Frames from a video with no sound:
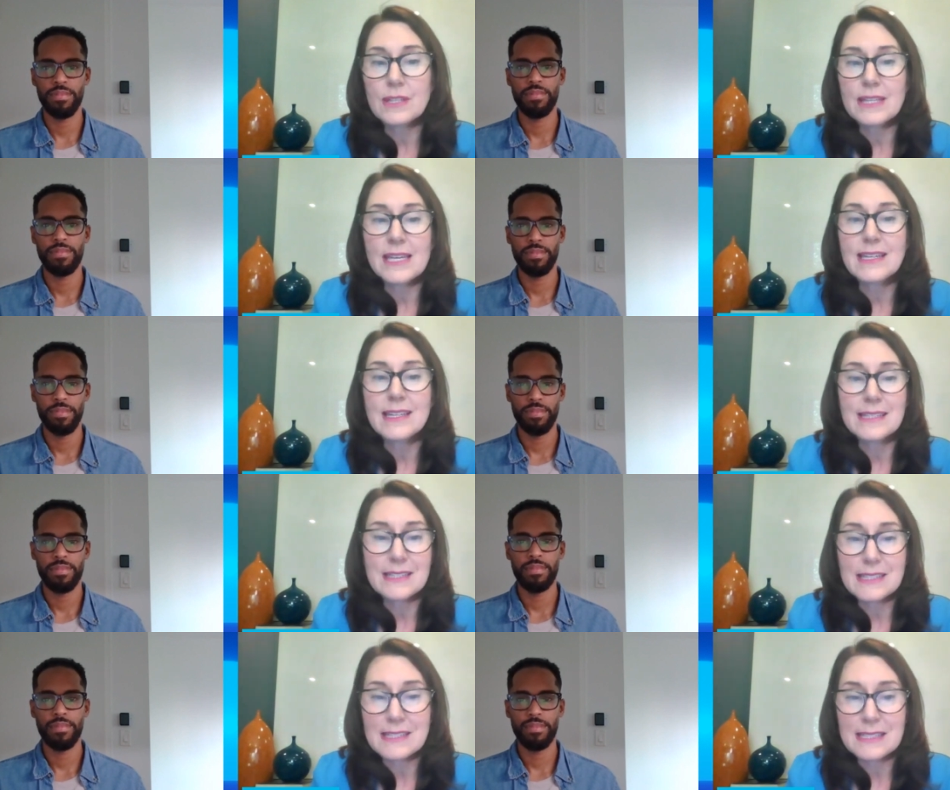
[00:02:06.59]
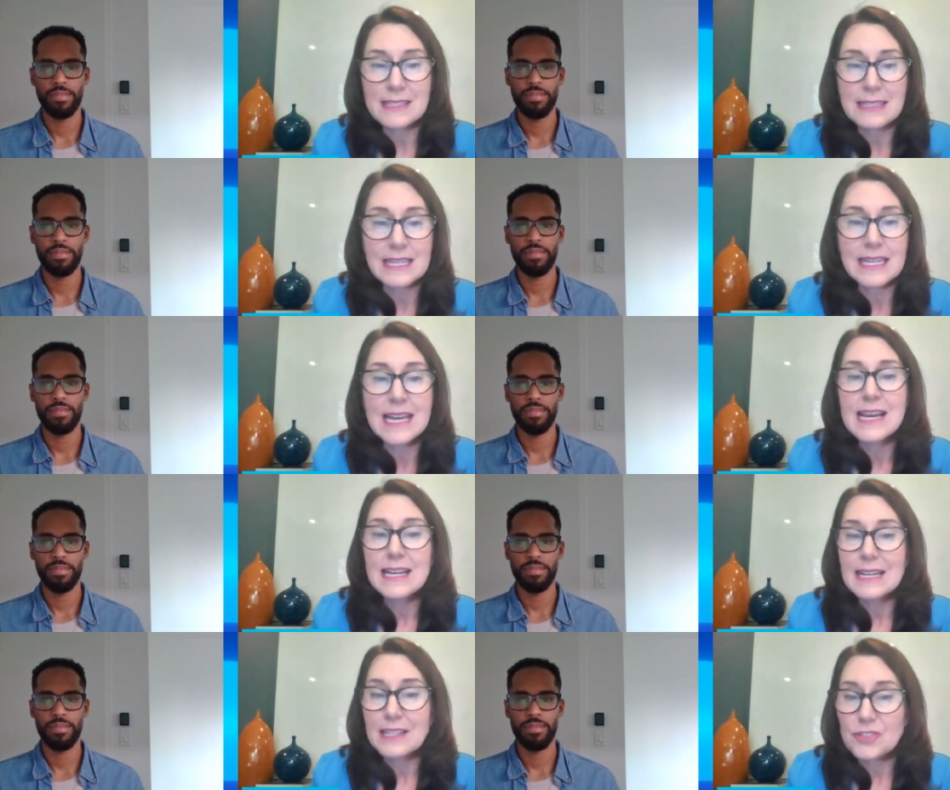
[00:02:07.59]
Speaker 1: so that they can consistently
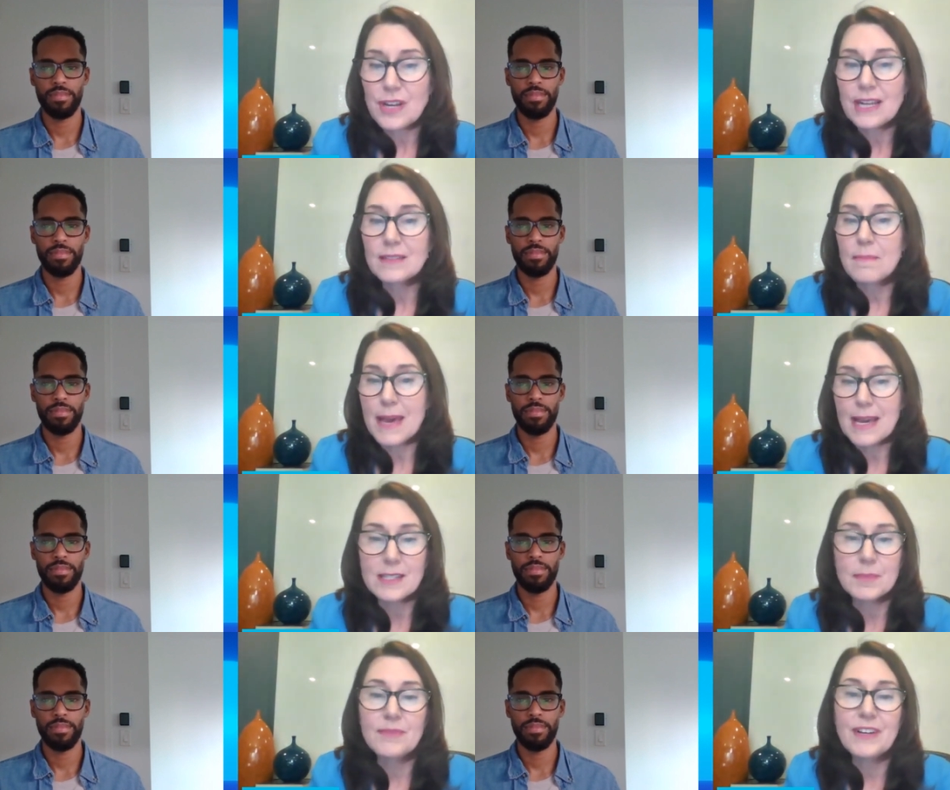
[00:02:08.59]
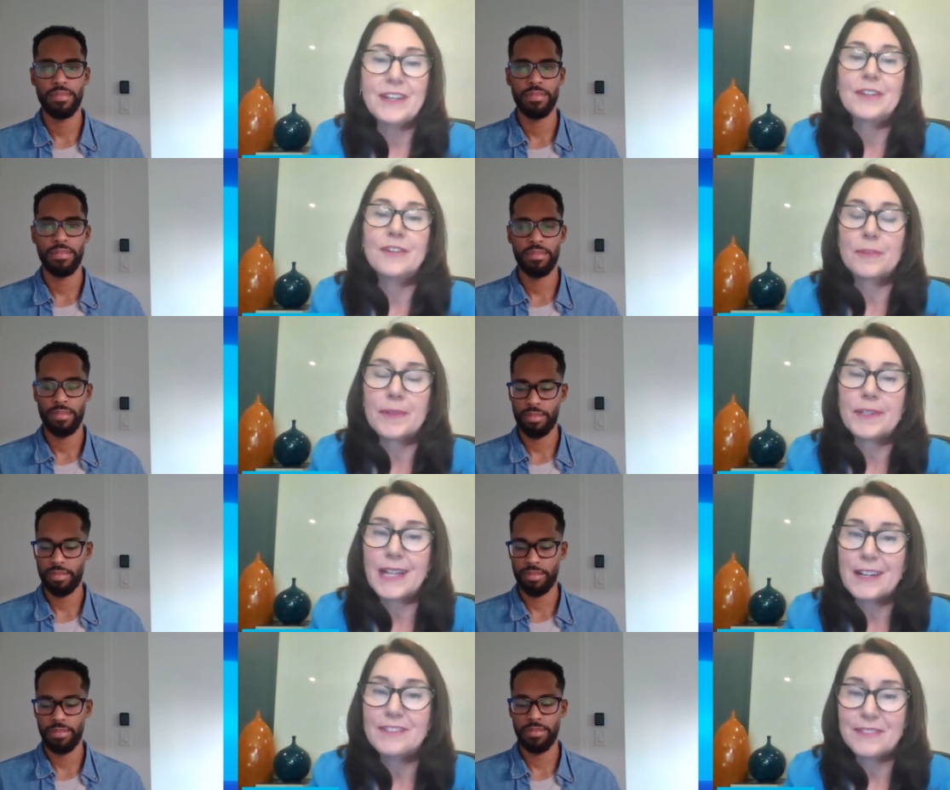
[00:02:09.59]
extract maximum value from
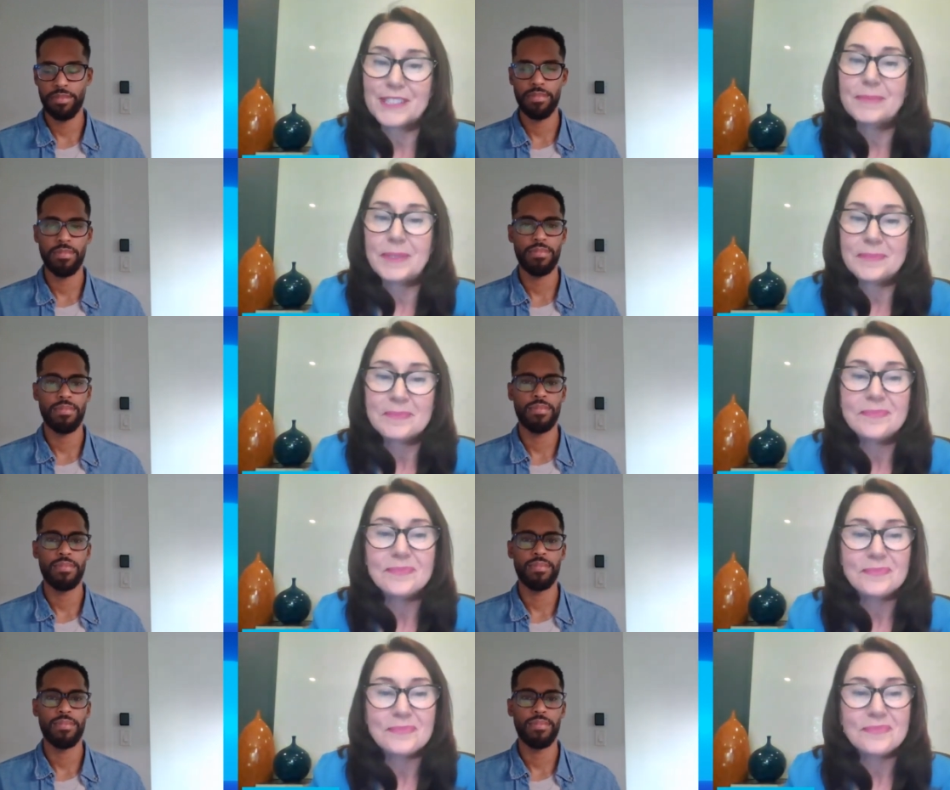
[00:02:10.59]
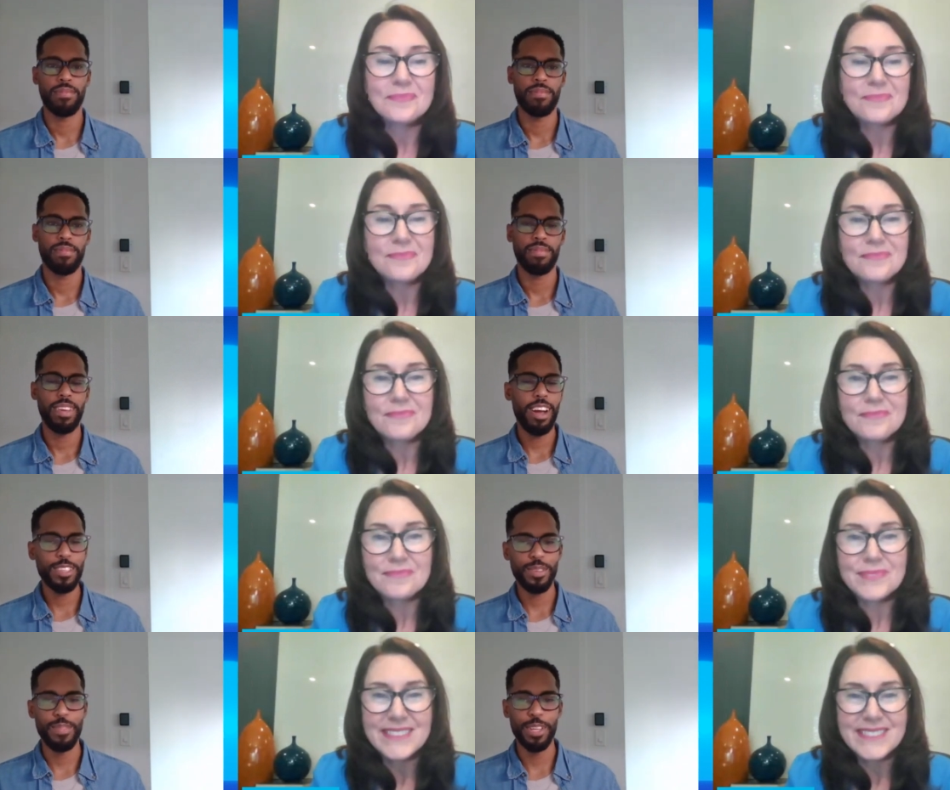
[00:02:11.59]
their cloud investment.
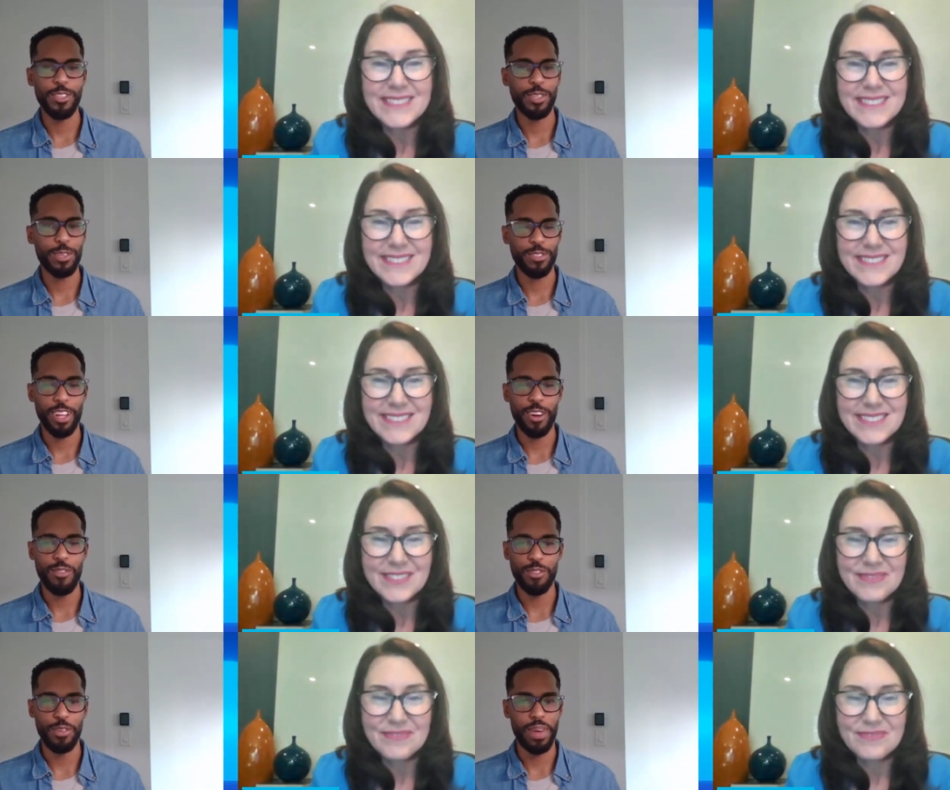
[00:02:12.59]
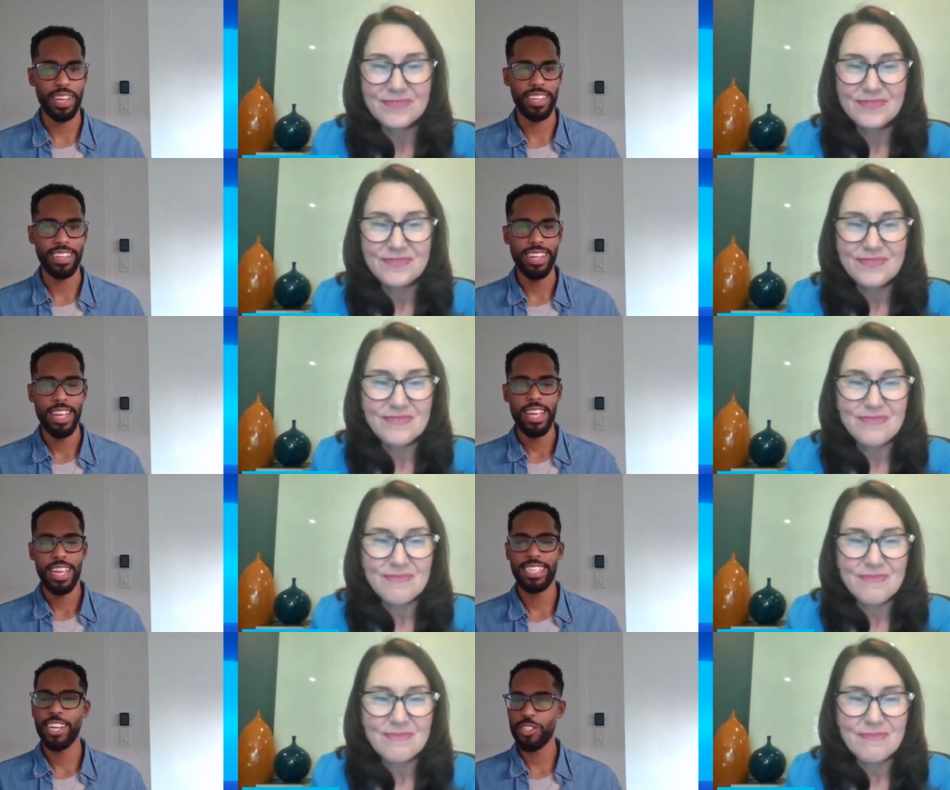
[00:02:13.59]
Speaker 2: Awesome. Thank you so much for that overview, Megan.
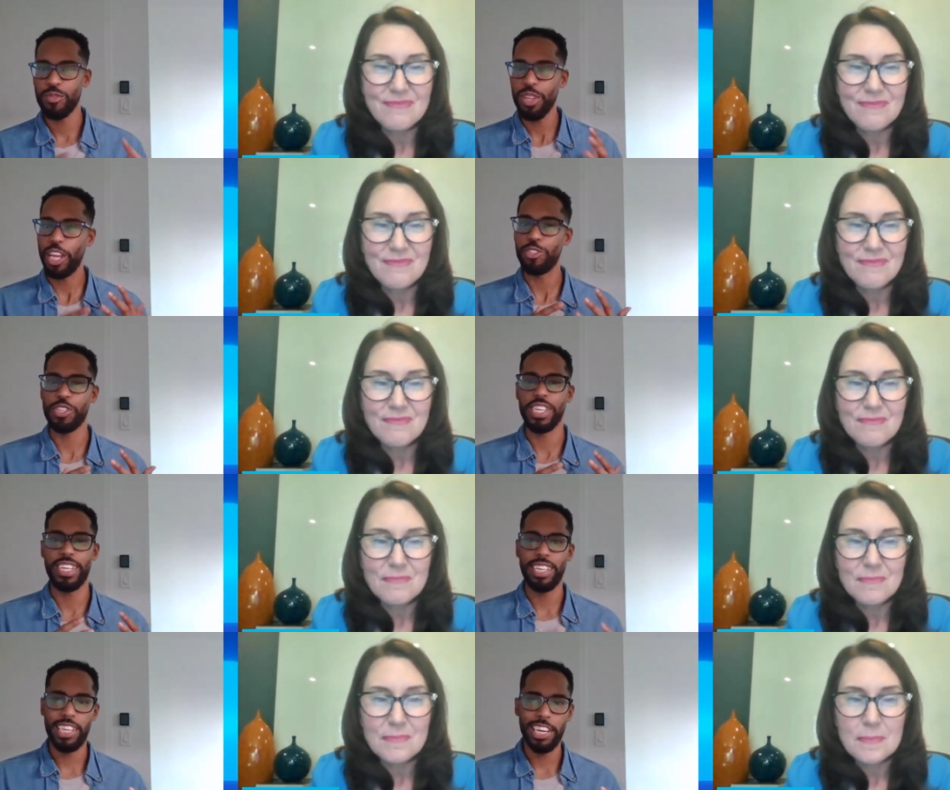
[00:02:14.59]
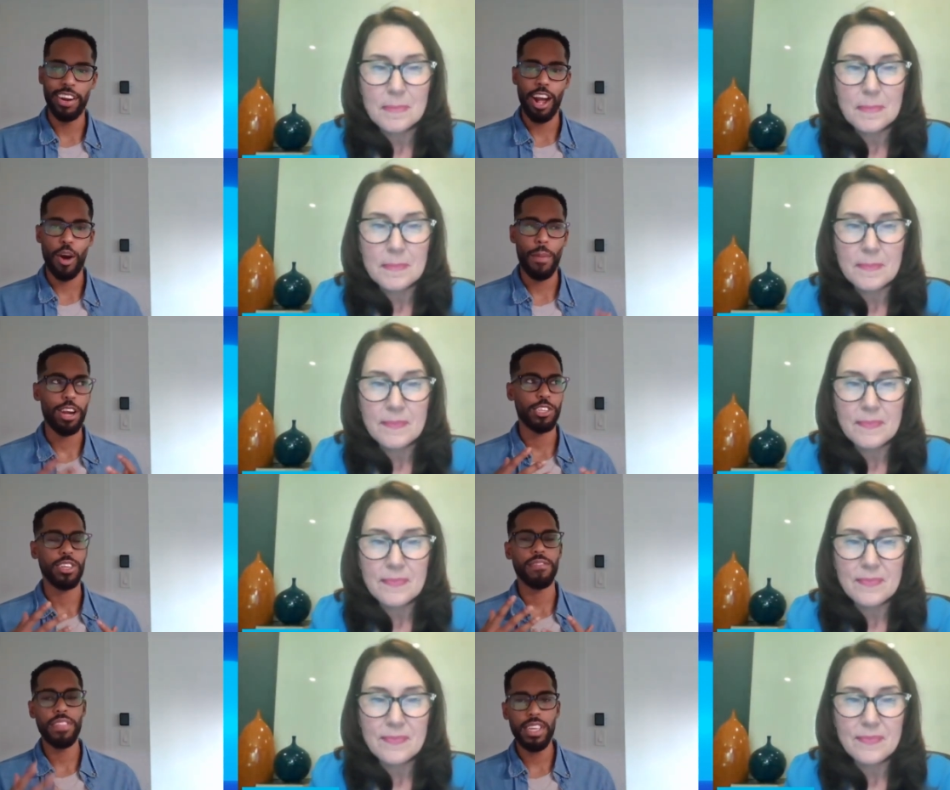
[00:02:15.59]
It's actually really interesting to hear how
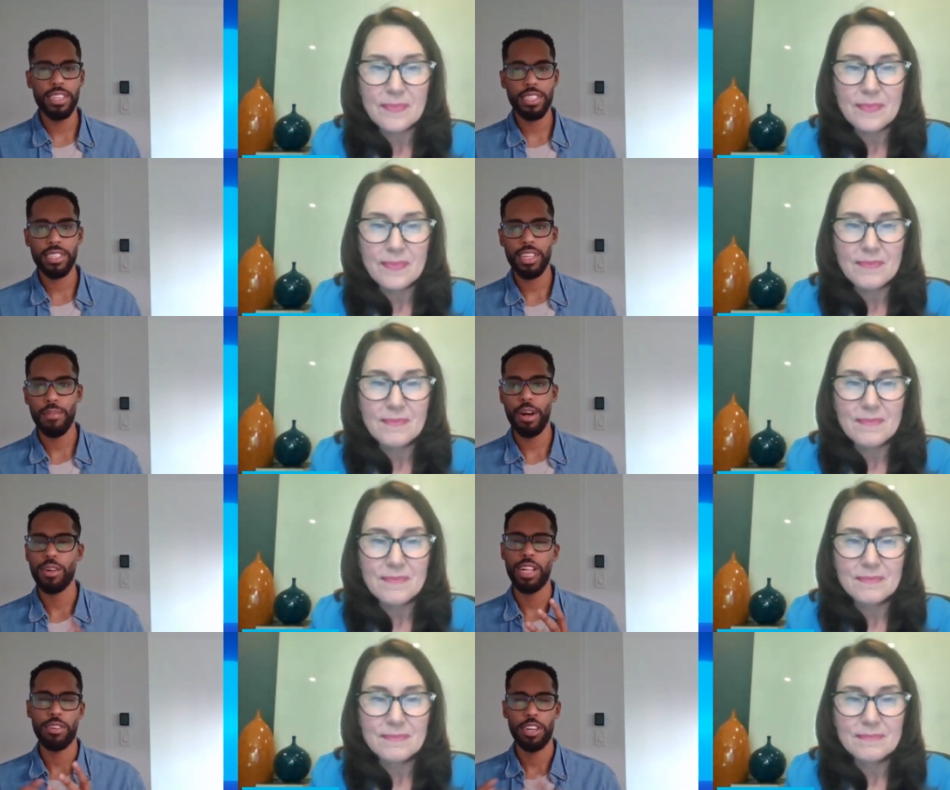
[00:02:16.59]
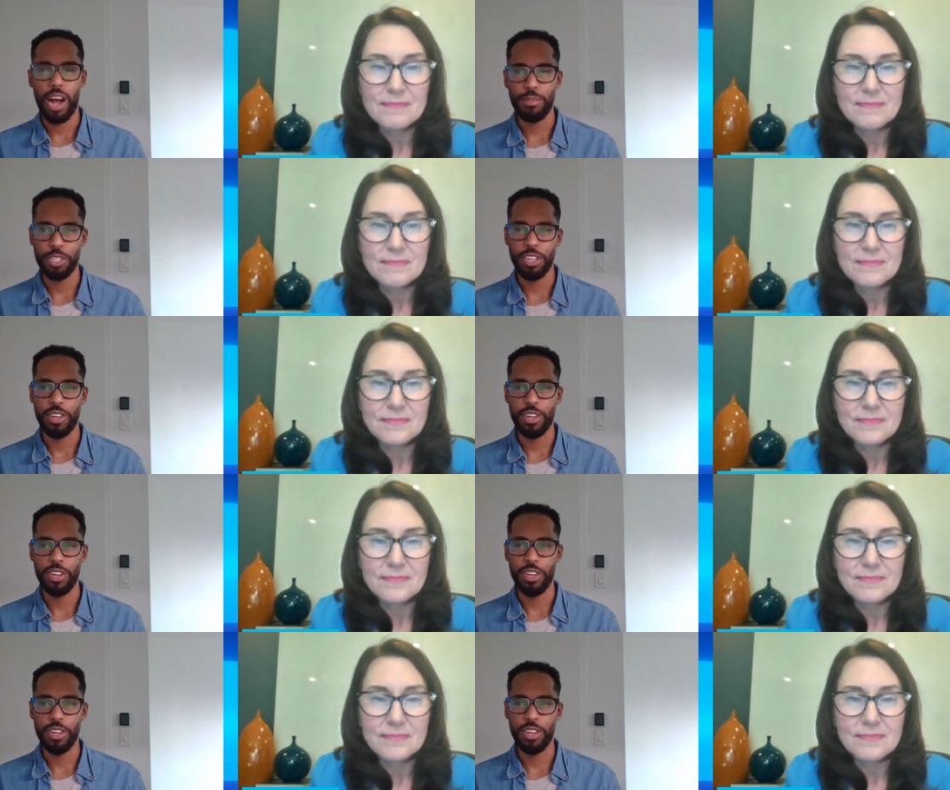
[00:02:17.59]
Microsoft thinks about cloud adoption